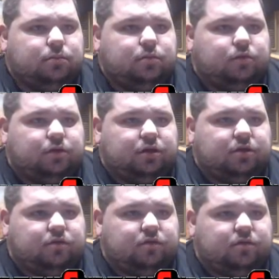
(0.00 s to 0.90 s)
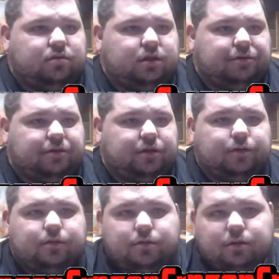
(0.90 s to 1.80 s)
We're gonna use... There we go.
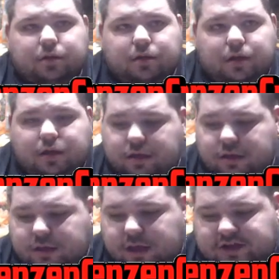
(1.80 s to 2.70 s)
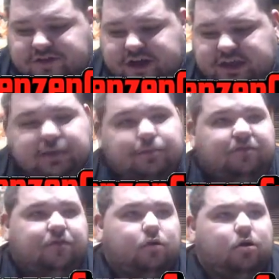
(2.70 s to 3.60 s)
I try to keep
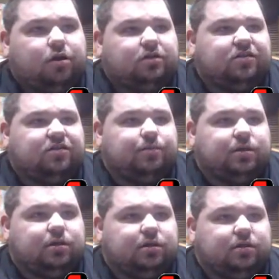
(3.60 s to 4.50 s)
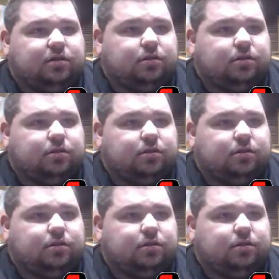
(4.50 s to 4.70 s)
full hearts just because.